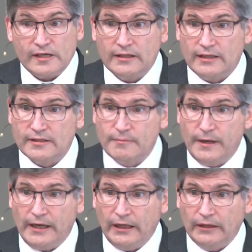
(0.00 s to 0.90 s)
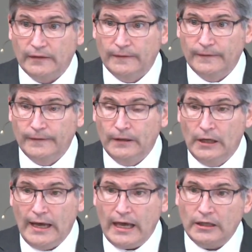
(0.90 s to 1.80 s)
take that to the bank.
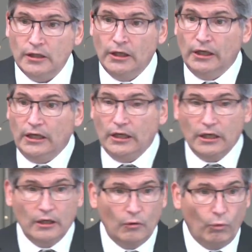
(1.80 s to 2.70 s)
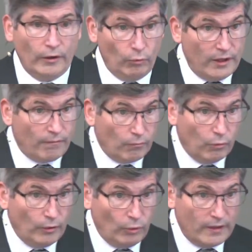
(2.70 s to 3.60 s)
And when we,
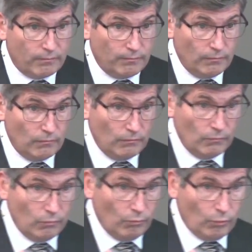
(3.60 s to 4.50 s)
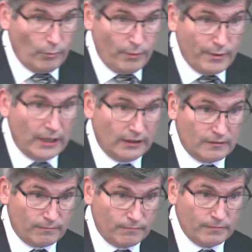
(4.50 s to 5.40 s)
when we, when we begin
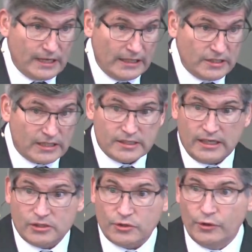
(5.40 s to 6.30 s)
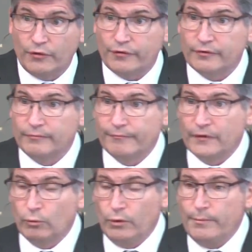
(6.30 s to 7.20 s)
to digest that truth,
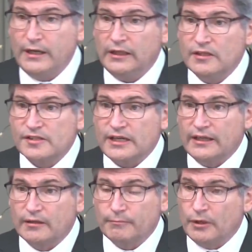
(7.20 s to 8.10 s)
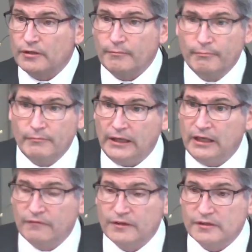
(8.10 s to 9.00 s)
we begin to see that
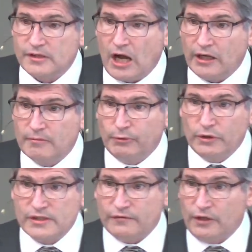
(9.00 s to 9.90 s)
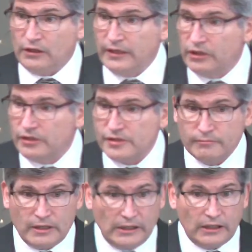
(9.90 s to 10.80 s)
many of the talking points of our leaders
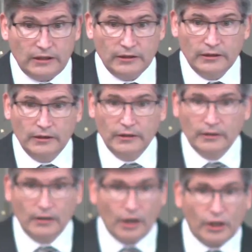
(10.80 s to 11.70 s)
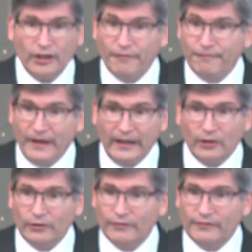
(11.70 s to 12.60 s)
and media are going to
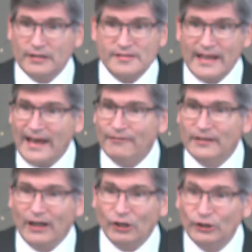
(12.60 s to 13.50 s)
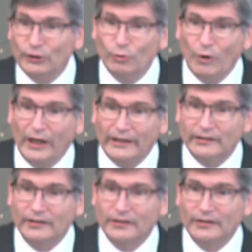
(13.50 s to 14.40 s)
fail because they haven't a clue, one,
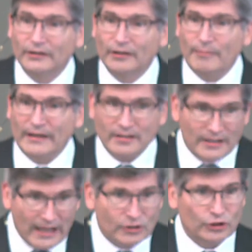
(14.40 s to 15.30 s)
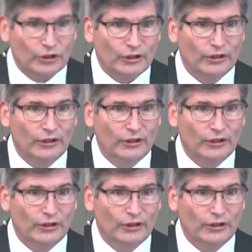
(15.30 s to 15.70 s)
about the nature